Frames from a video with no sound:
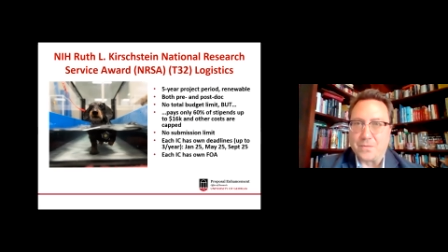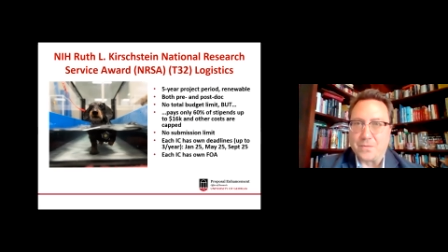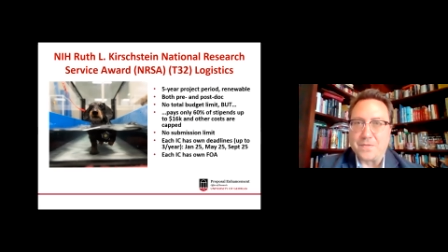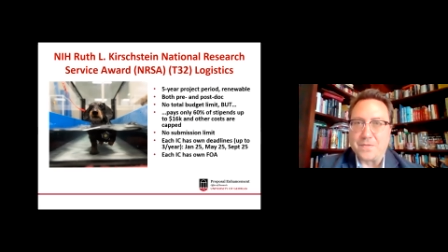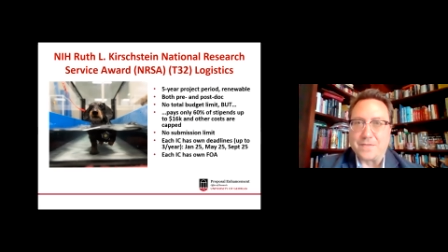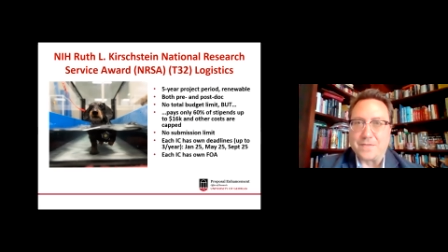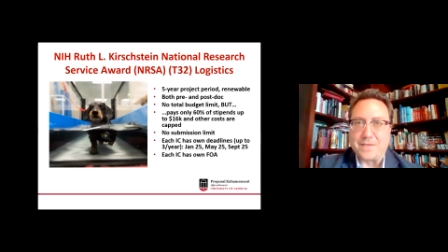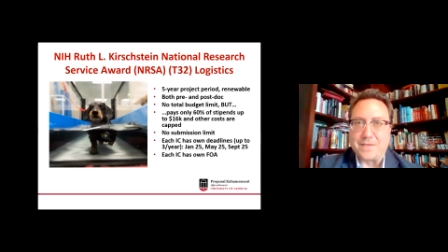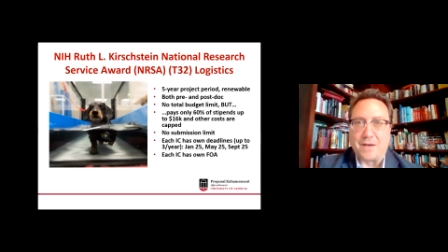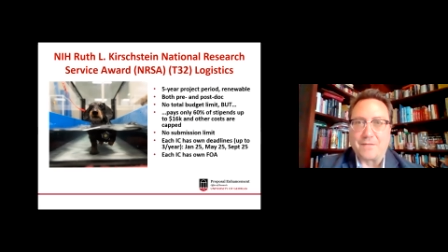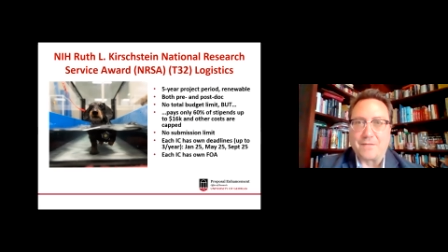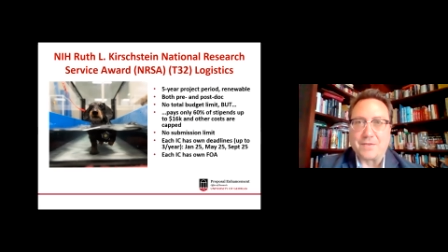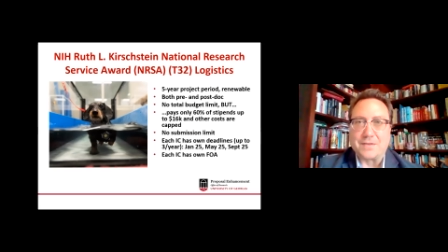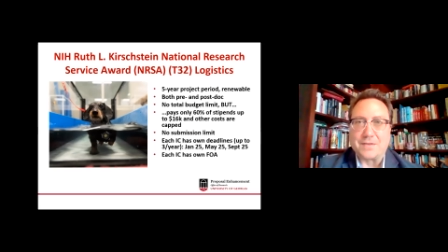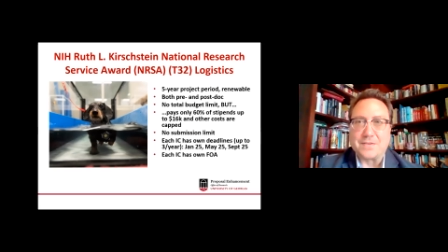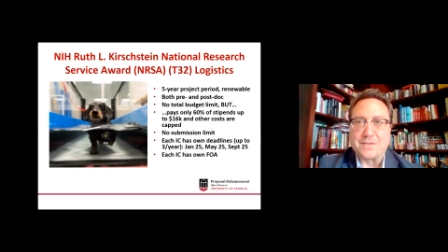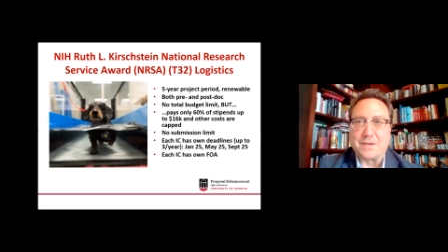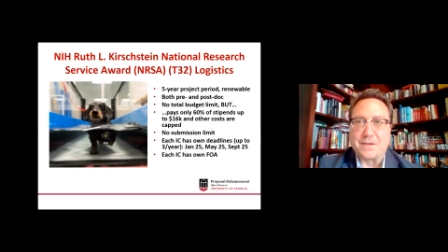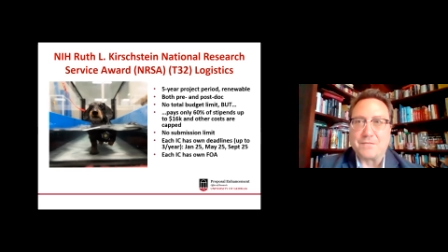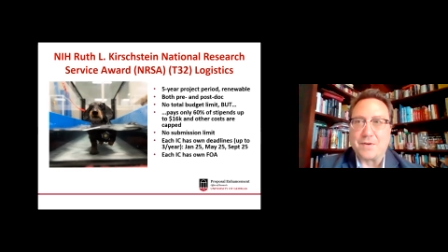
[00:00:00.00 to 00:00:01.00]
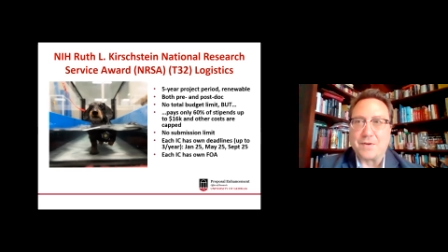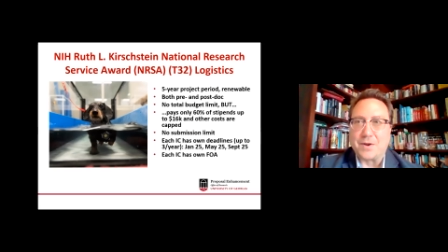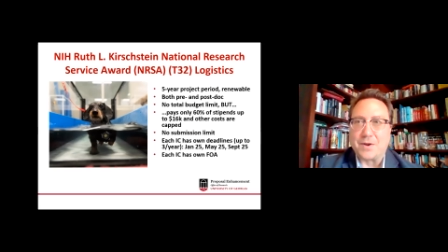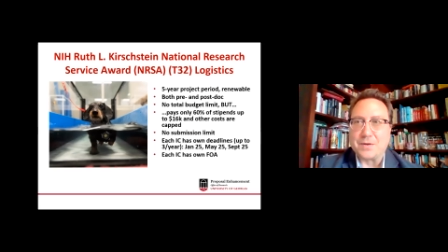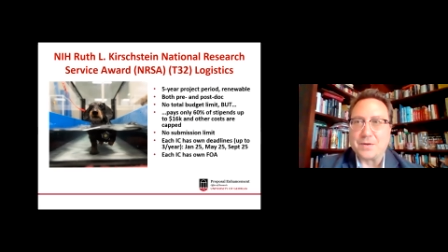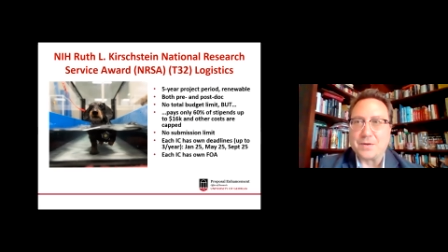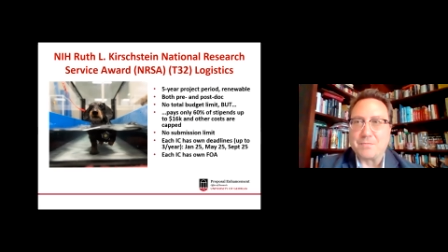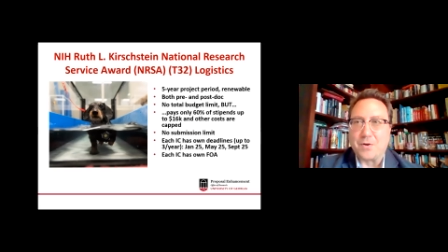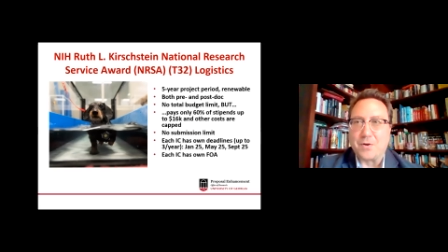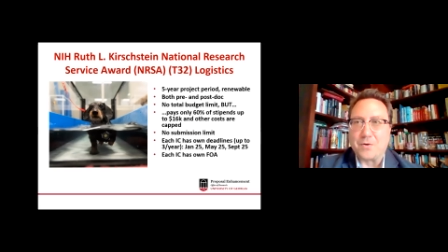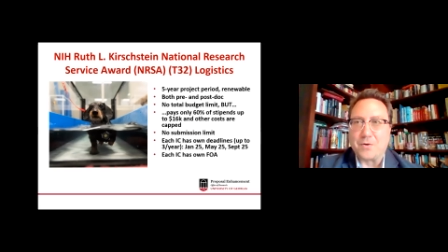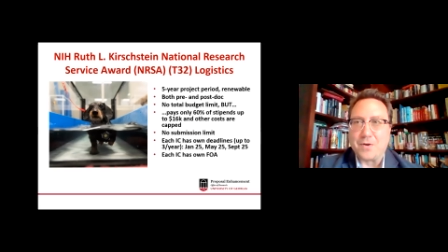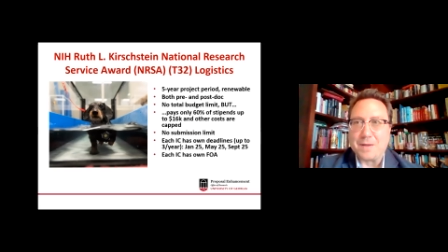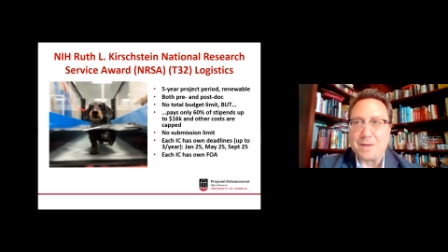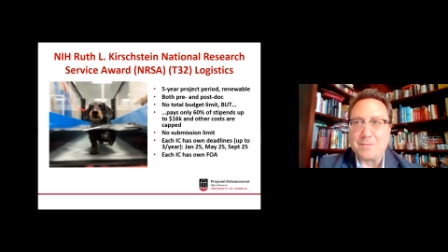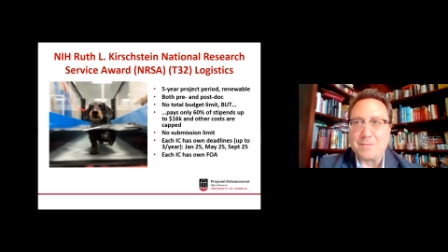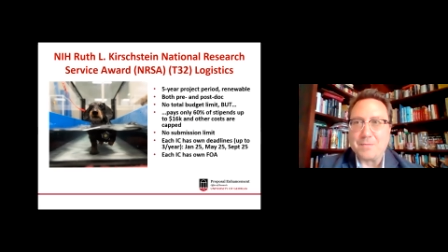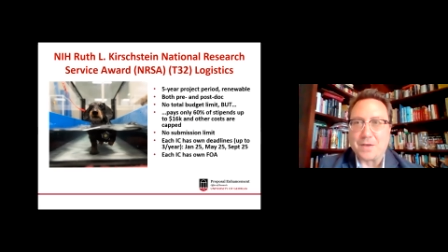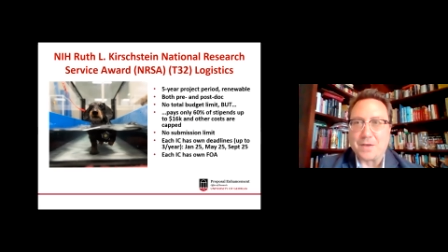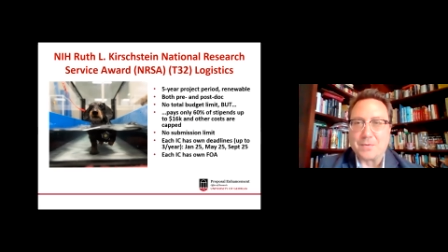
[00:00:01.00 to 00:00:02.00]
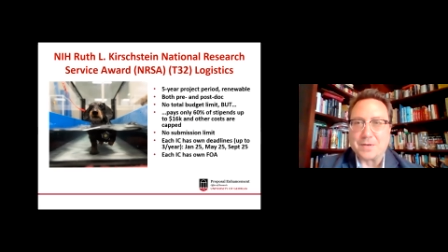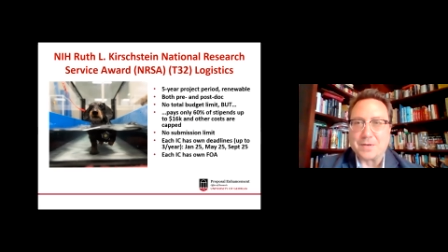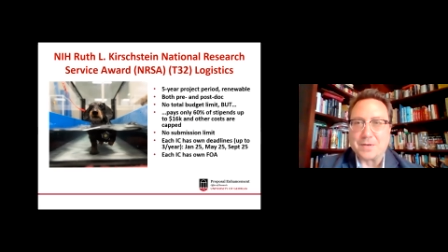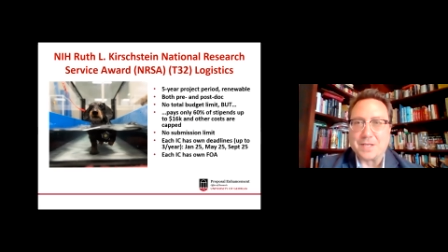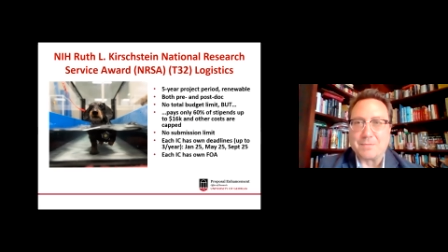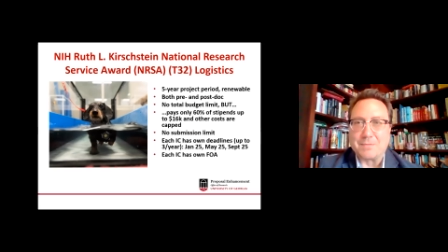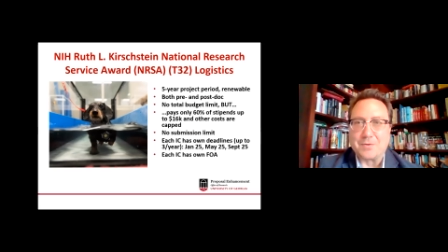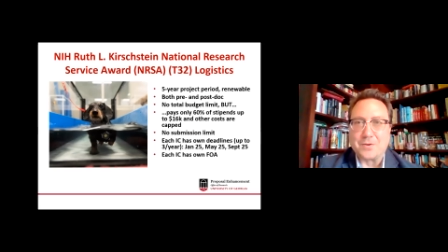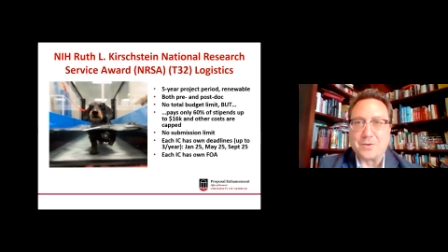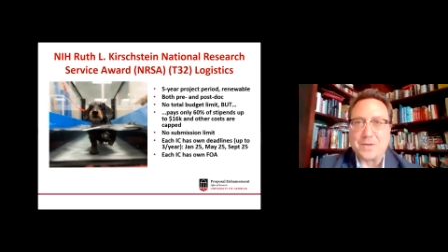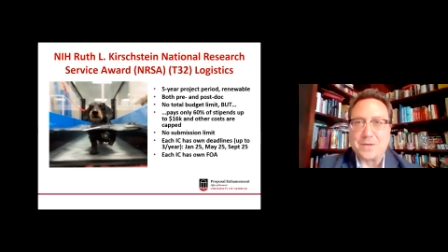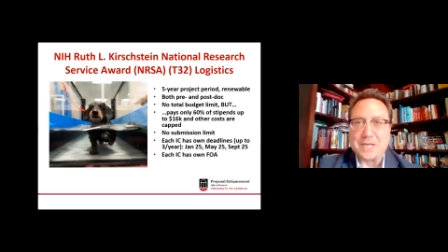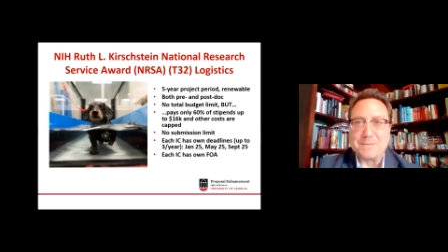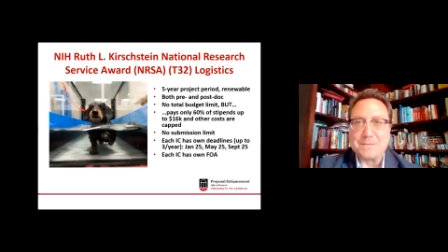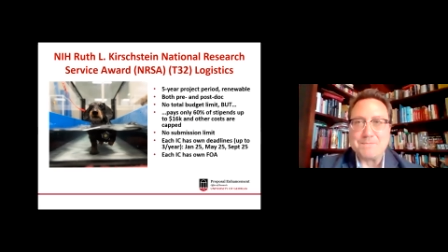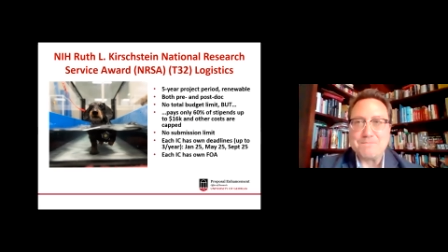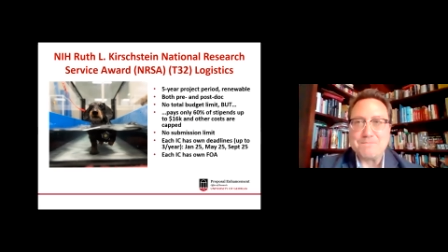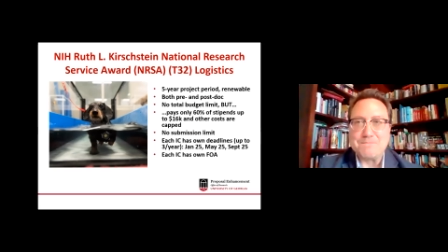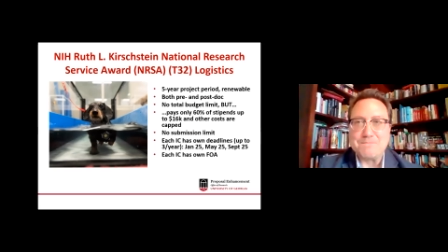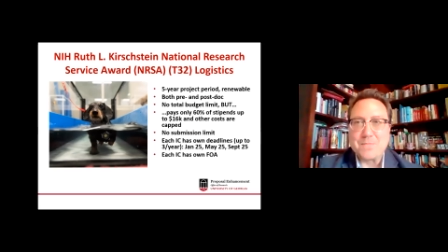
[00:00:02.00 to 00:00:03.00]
It's obviously a very good program, or they wouldn't keep renewing it.